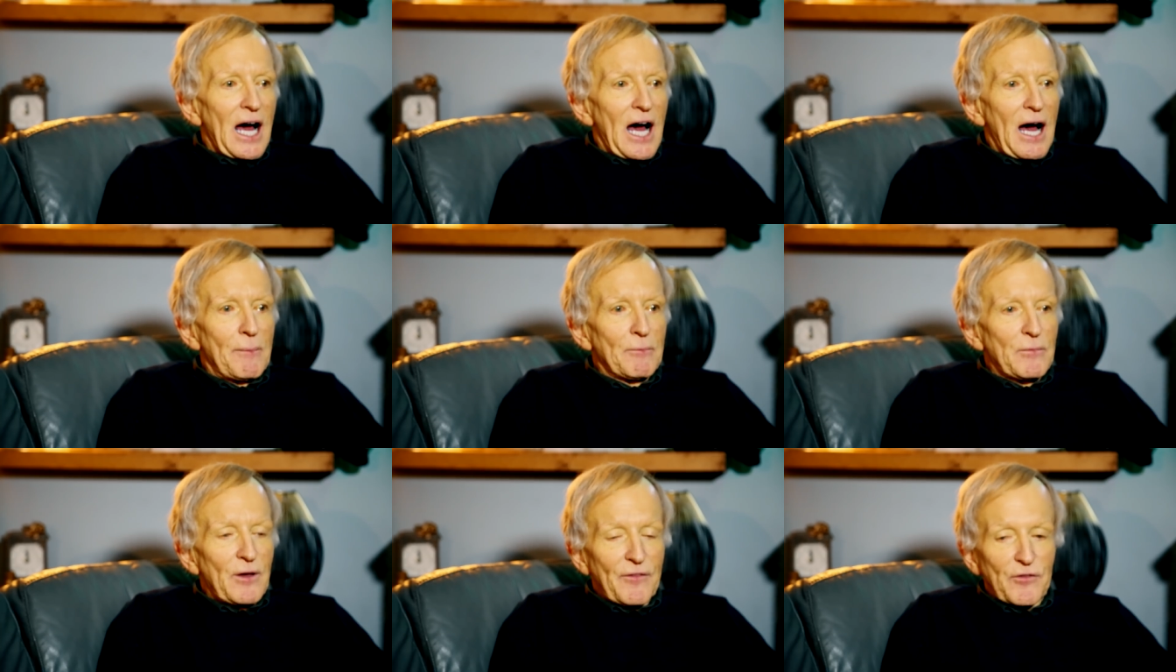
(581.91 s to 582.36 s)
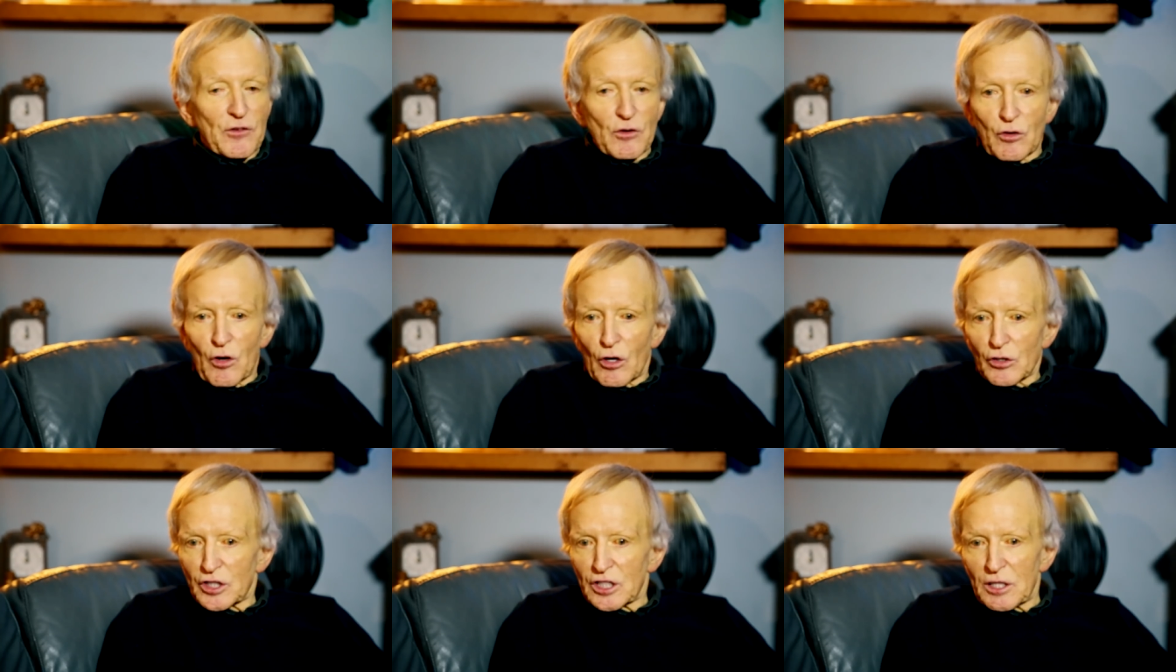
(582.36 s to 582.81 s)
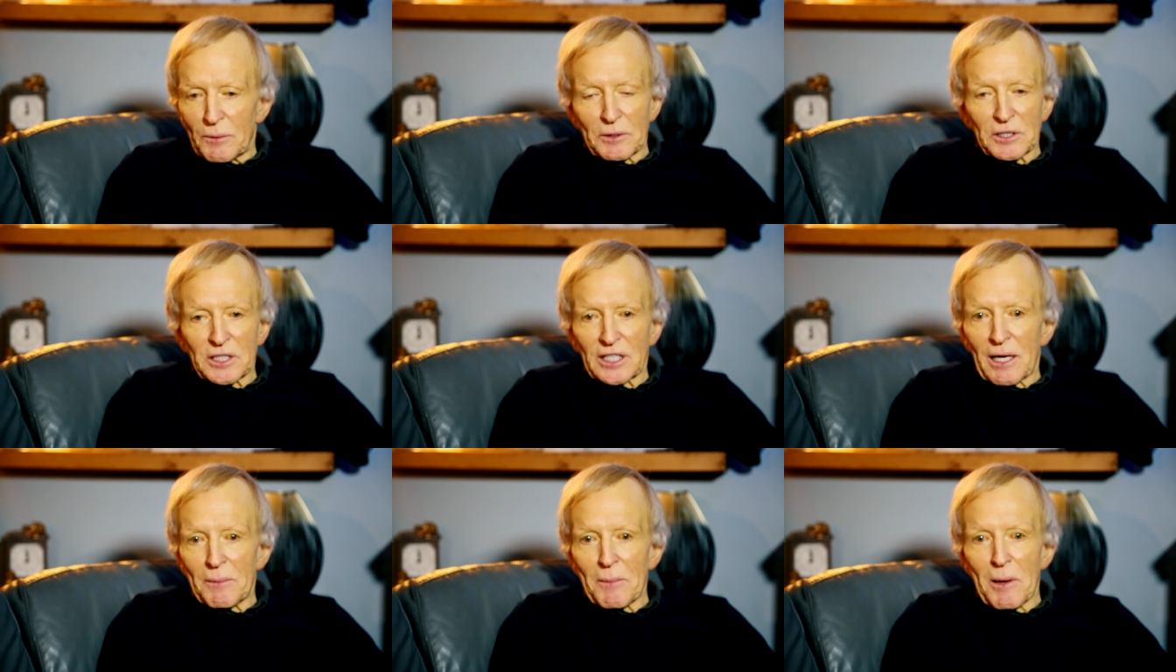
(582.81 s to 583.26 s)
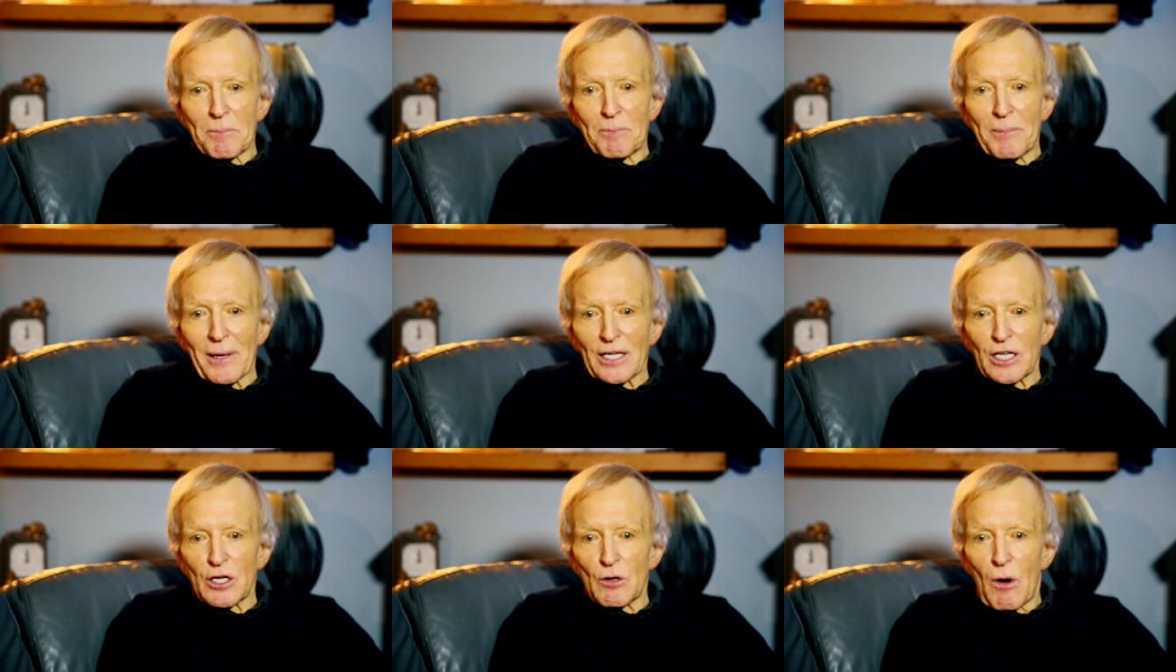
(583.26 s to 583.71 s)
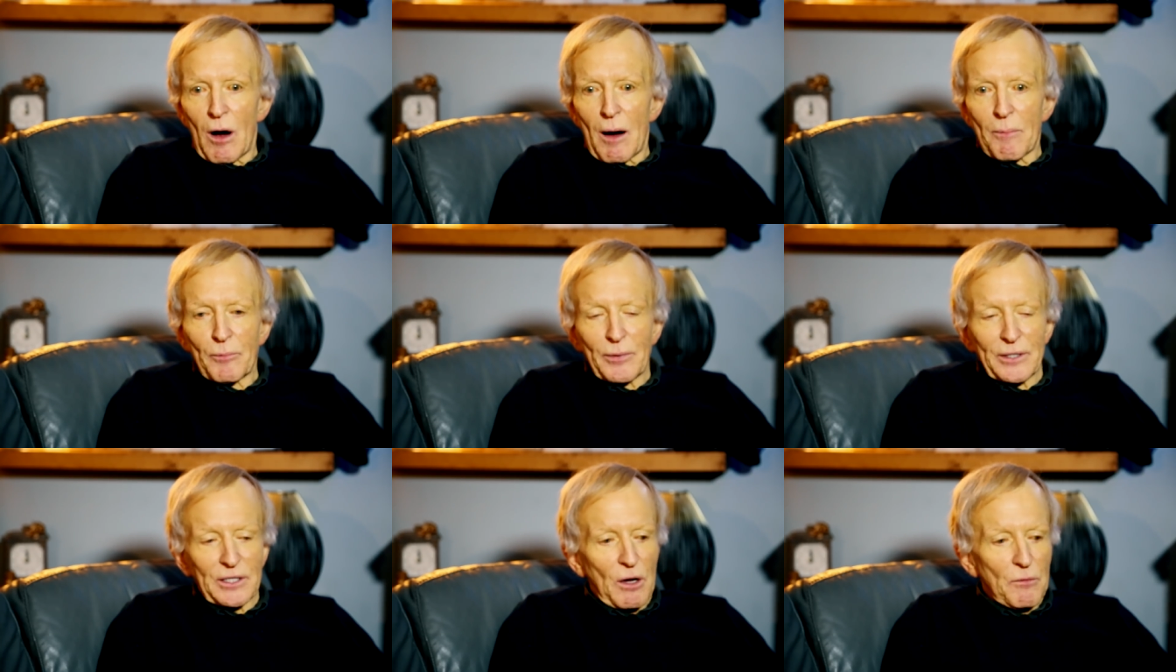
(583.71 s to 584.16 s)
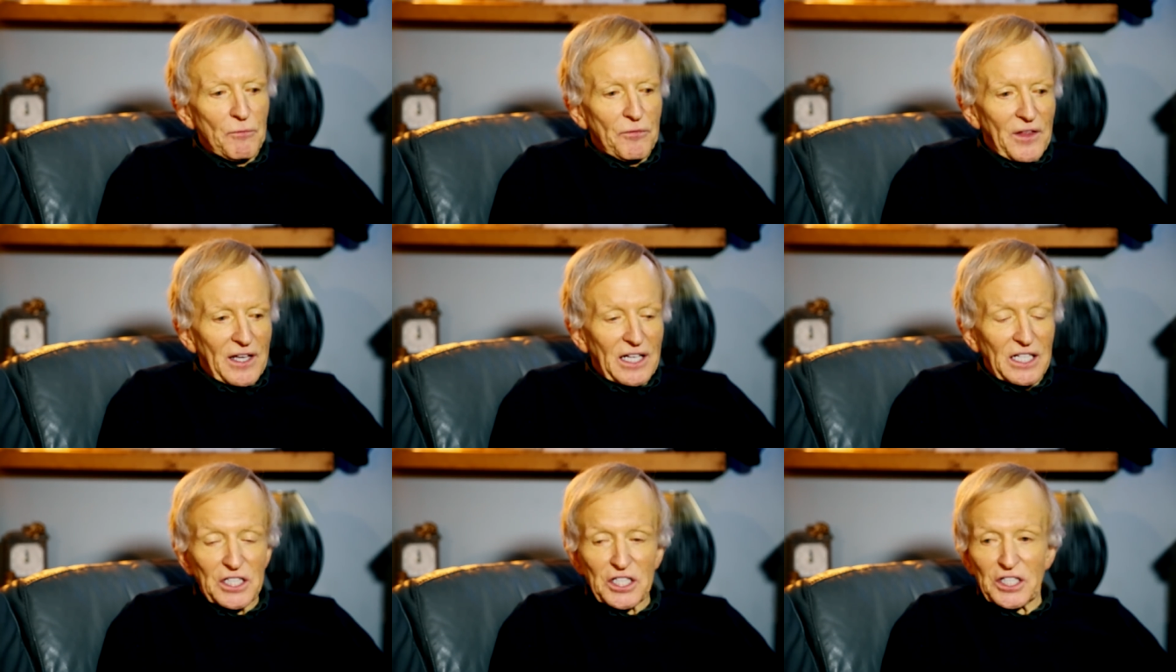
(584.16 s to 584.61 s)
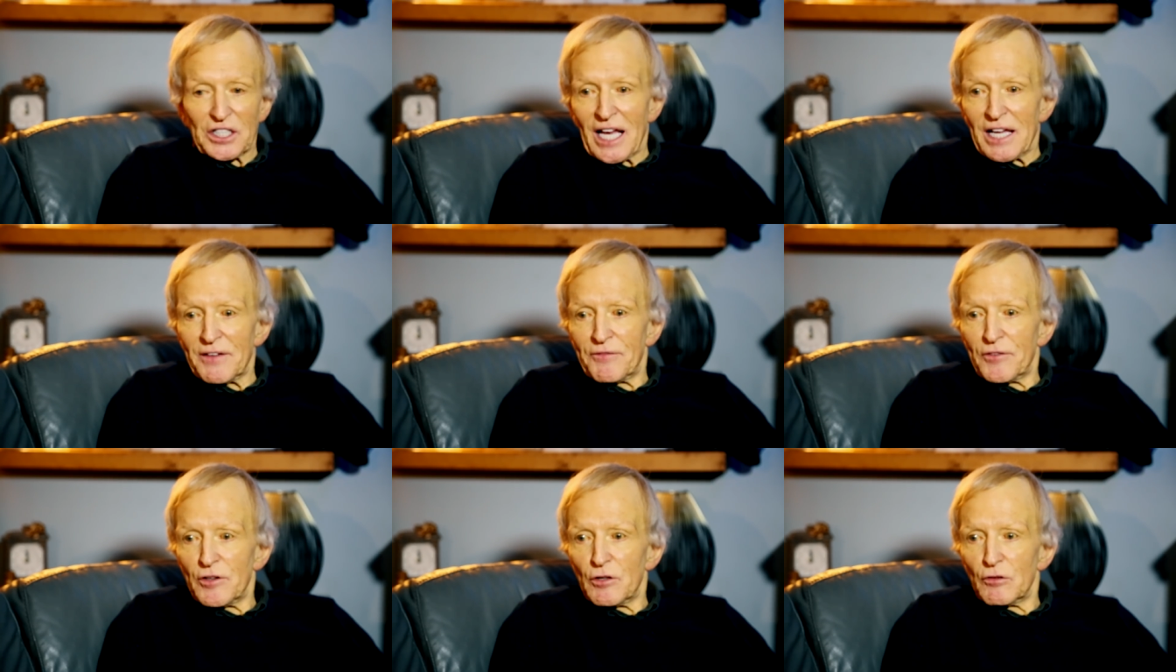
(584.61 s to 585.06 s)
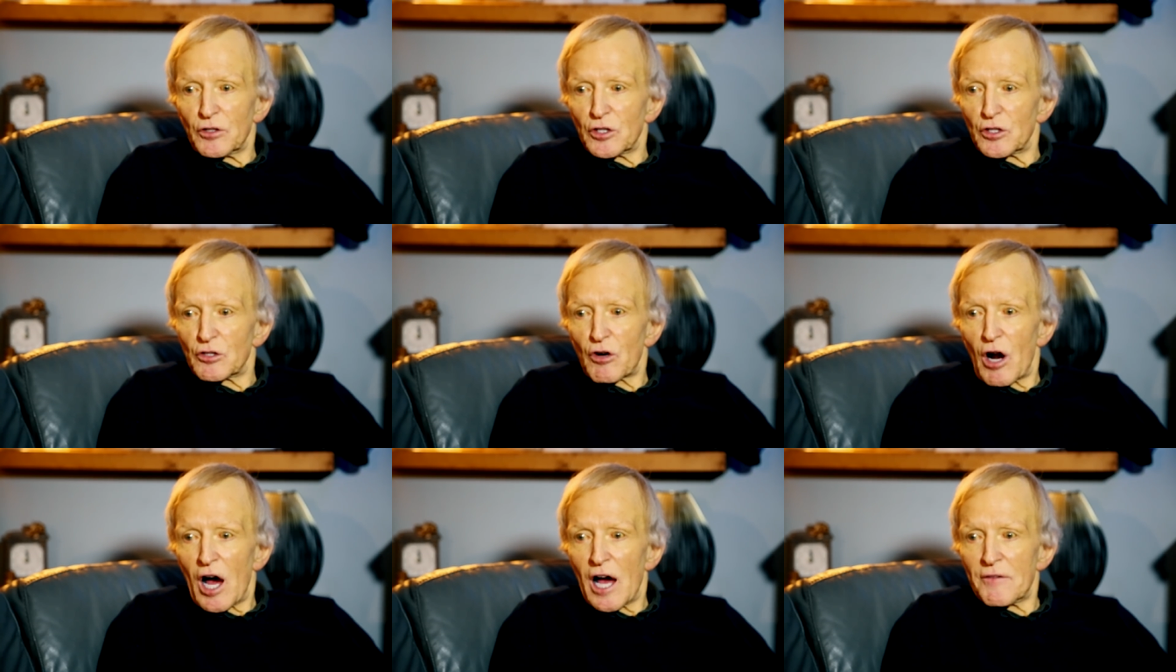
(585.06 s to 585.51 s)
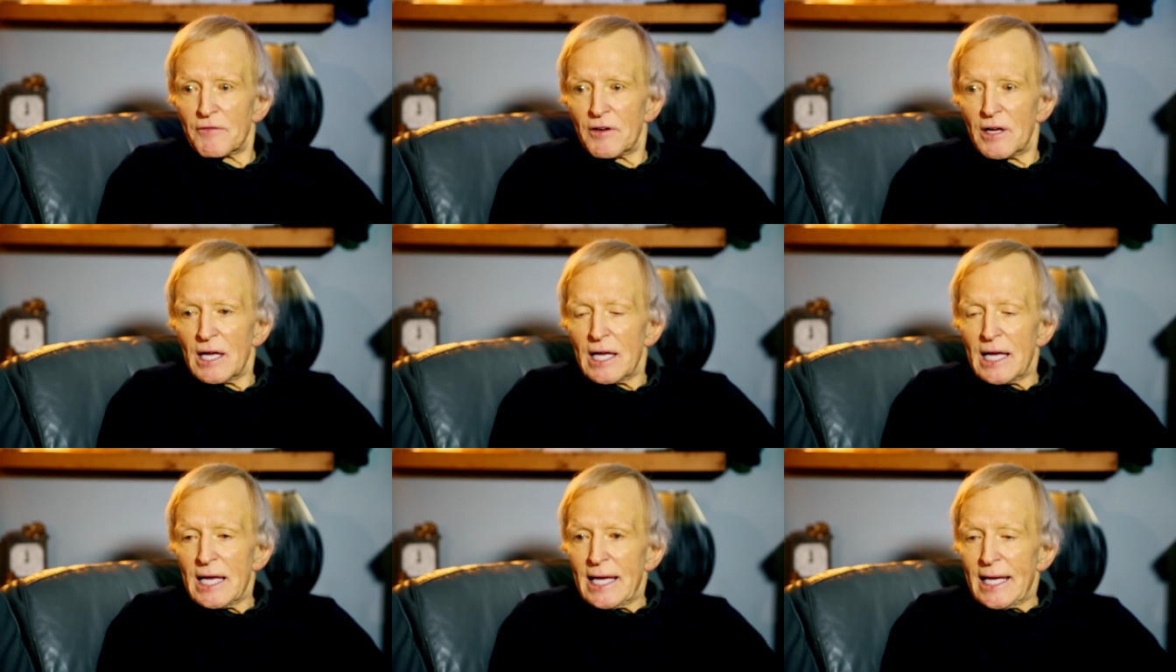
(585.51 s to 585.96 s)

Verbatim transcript: If you've got someone to come and pick you up, we don't think it's safe for you to drive.